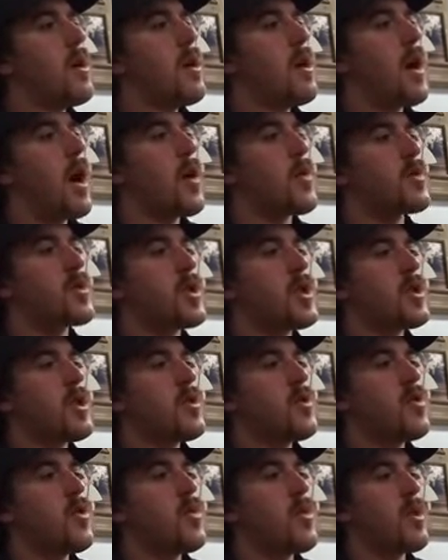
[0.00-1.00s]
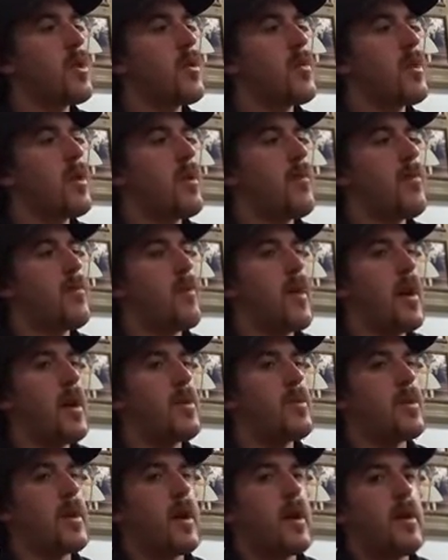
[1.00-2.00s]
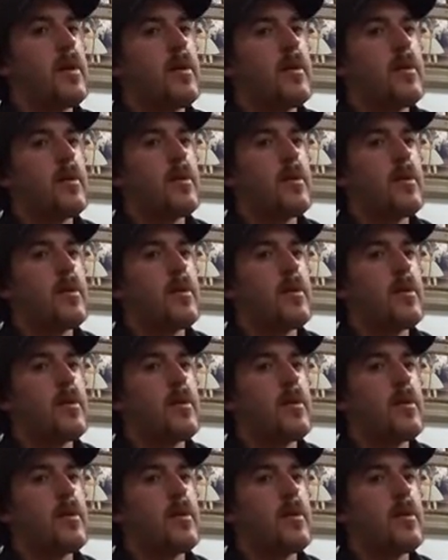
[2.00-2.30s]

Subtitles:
I was gonna do a little bit of a mail day,